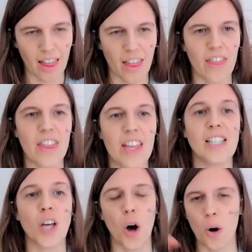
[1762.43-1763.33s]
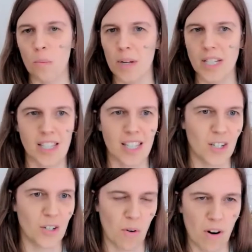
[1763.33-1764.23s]
this opens the
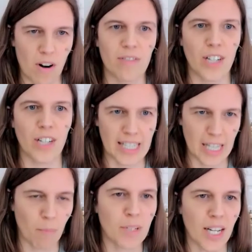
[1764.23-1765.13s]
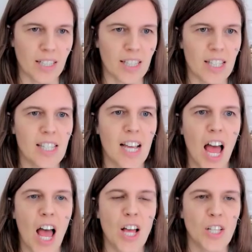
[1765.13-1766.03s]
door for acceptance.
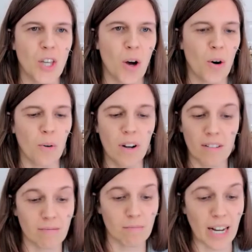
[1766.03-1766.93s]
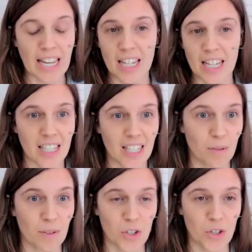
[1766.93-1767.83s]
So my kid didn't
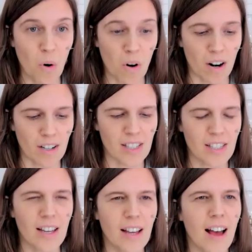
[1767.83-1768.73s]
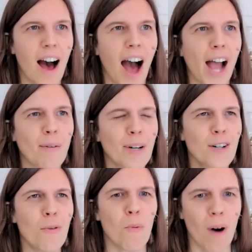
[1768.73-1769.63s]
do his chores. I
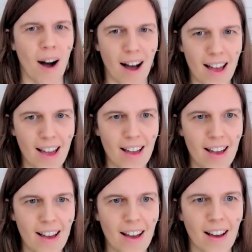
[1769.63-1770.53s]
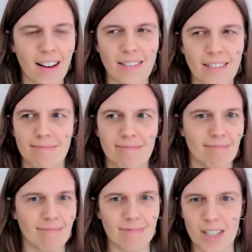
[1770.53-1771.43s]
wonder why
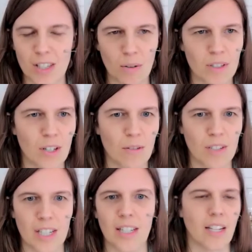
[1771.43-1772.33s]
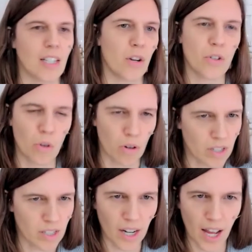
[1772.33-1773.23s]
so and so didn't get to their
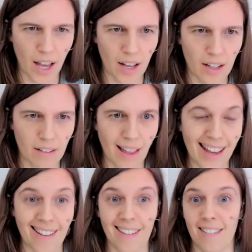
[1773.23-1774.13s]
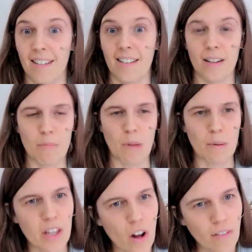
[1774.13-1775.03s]
chores today. Like maybe
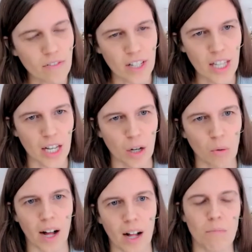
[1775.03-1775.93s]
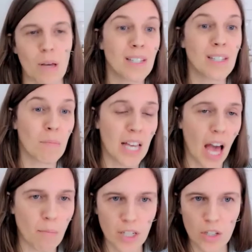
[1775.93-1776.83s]
they're not feeling well. Maybe something
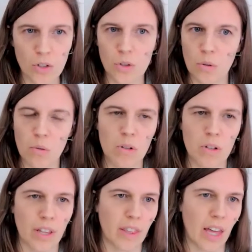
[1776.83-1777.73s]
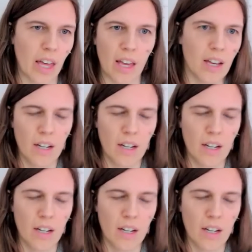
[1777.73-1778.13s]
happened at school that they,